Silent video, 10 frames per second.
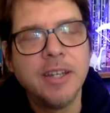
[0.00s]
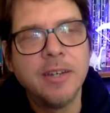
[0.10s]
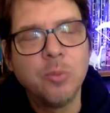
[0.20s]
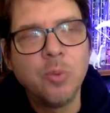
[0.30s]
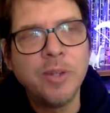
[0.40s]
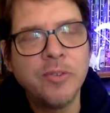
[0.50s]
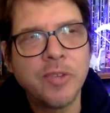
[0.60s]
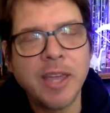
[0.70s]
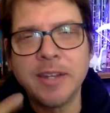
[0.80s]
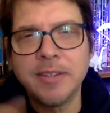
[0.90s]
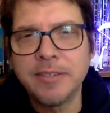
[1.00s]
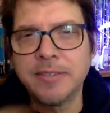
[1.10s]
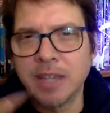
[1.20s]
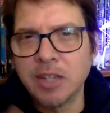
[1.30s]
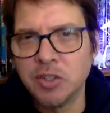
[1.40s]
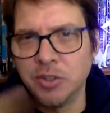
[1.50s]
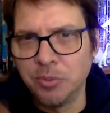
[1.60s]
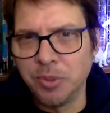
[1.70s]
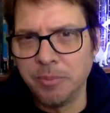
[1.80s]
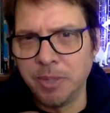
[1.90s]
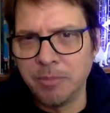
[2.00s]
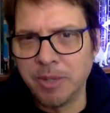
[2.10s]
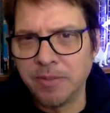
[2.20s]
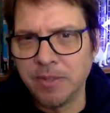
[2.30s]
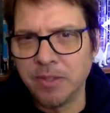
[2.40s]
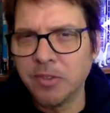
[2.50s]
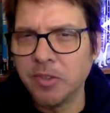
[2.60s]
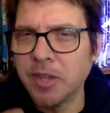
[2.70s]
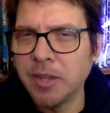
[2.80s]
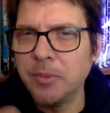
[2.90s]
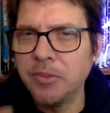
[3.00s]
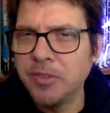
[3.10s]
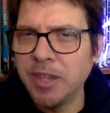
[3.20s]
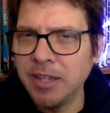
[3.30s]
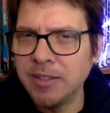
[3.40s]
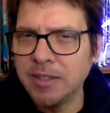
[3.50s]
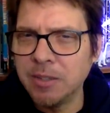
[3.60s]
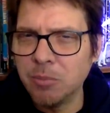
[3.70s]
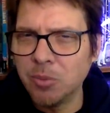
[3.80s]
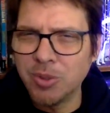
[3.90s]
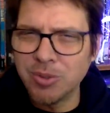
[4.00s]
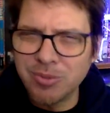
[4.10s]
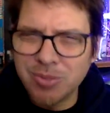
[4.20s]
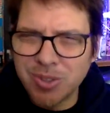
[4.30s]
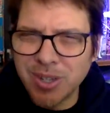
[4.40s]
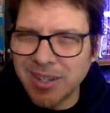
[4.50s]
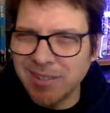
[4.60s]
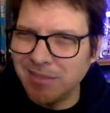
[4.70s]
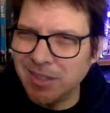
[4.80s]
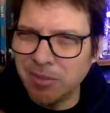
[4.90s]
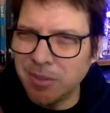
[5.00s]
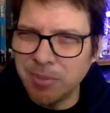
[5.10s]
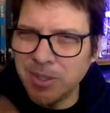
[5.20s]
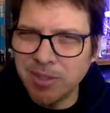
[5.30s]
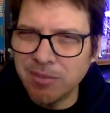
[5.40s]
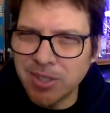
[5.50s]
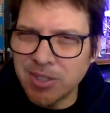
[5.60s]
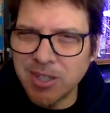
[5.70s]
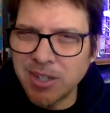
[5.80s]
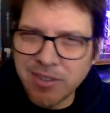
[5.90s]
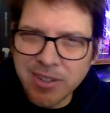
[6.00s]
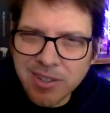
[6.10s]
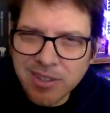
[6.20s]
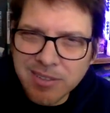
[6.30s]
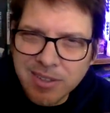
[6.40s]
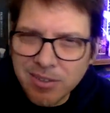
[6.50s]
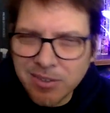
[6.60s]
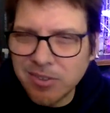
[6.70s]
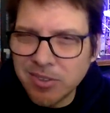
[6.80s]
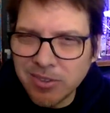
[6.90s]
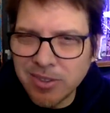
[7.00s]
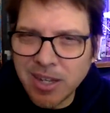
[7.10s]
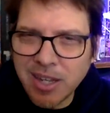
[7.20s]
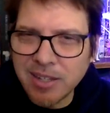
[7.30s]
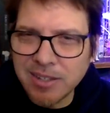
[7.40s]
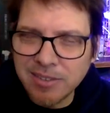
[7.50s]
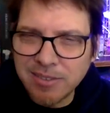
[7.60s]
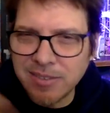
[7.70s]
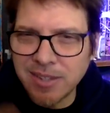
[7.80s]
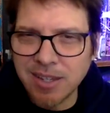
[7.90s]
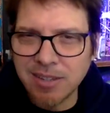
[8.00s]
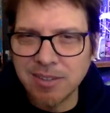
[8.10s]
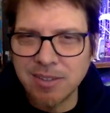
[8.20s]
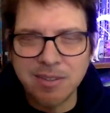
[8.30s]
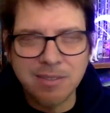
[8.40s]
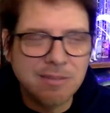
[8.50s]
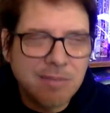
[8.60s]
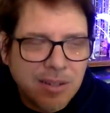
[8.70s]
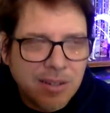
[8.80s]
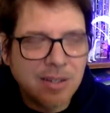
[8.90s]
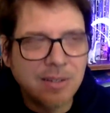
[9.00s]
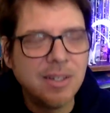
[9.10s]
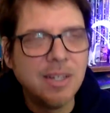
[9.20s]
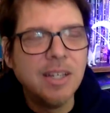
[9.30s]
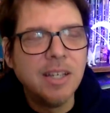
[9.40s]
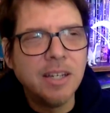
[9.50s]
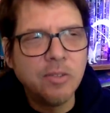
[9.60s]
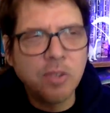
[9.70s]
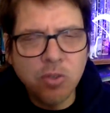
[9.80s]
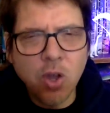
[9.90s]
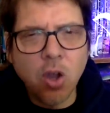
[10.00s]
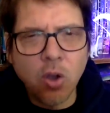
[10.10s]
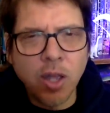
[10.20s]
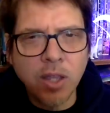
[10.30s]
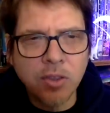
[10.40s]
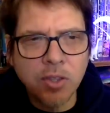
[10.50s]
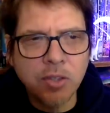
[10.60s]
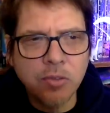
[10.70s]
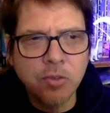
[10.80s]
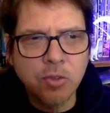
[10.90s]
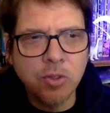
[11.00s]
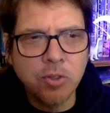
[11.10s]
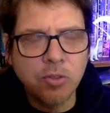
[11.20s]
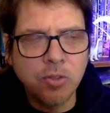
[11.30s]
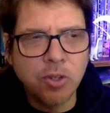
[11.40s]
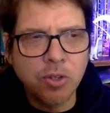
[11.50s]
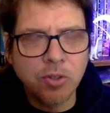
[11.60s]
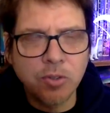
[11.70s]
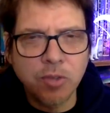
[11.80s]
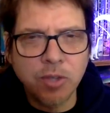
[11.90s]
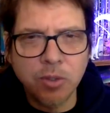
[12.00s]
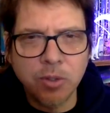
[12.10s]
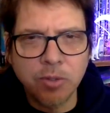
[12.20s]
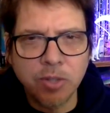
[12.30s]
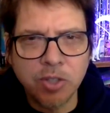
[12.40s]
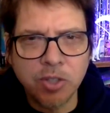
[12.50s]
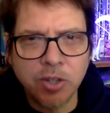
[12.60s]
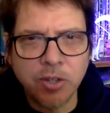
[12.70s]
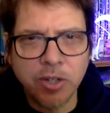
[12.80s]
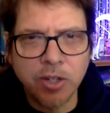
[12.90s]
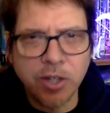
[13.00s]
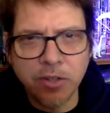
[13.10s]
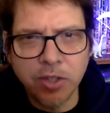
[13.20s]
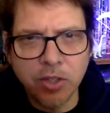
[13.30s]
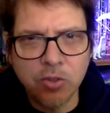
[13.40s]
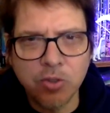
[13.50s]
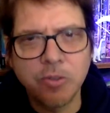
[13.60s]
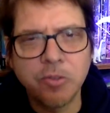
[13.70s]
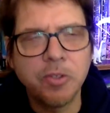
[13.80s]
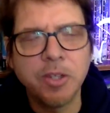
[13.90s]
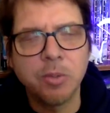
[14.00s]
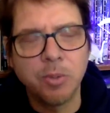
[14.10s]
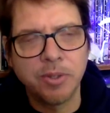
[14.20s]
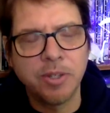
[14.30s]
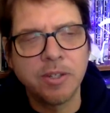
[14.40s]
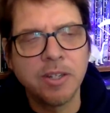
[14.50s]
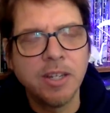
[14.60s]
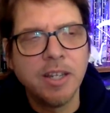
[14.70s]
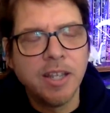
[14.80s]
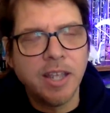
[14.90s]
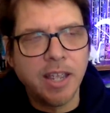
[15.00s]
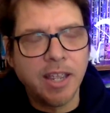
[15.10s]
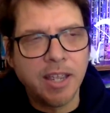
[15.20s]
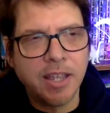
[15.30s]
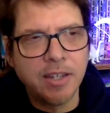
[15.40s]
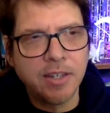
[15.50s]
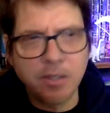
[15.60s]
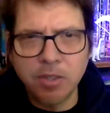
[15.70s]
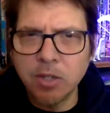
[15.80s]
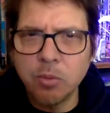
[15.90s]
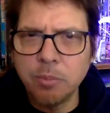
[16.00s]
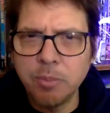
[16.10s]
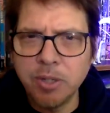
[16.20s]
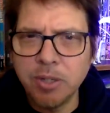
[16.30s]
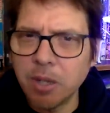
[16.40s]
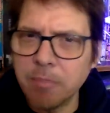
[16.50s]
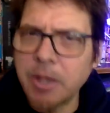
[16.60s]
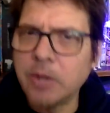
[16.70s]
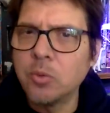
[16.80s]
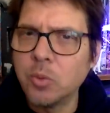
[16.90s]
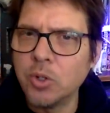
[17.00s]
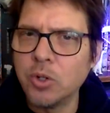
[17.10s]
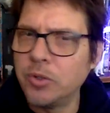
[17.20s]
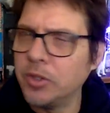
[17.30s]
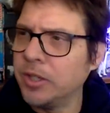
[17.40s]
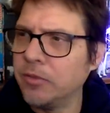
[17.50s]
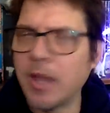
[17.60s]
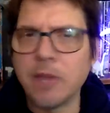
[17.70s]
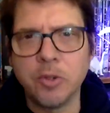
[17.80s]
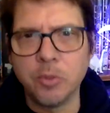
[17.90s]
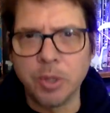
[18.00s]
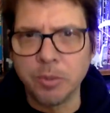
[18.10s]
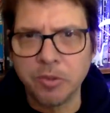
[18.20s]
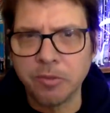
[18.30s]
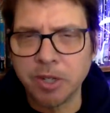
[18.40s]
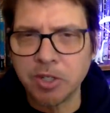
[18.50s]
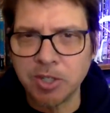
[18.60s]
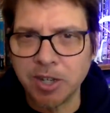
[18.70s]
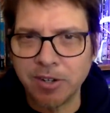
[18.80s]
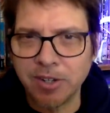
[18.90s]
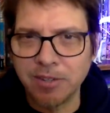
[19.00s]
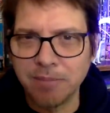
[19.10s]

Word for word: once had a discussion with me about this because I was saying to him, "Well, should I give up being a vegetarian? Because I notice you're not, and it's not, you know." Uh, uh, and he said, "No, I think it's good uh, that you're a vegetarian, and I think you should stick with it." And I think it would be a better world if everyone was a vegetarian.